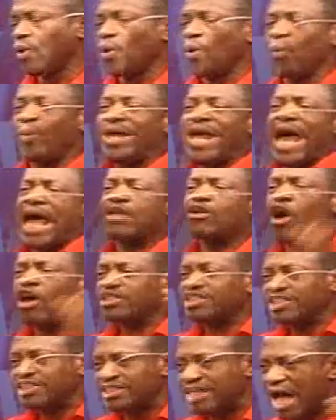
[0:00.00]
we are
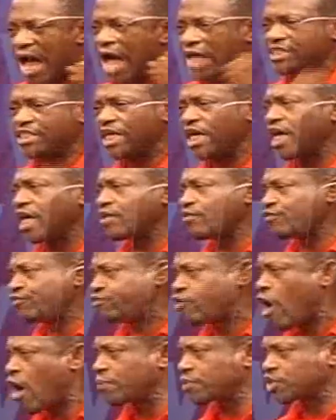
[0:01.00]
not starting
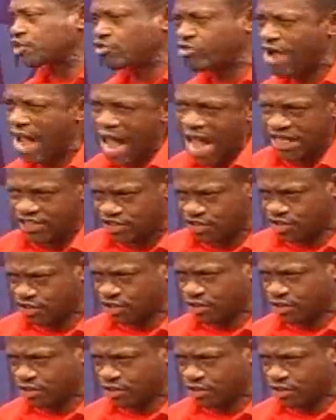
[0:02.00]
from scratch.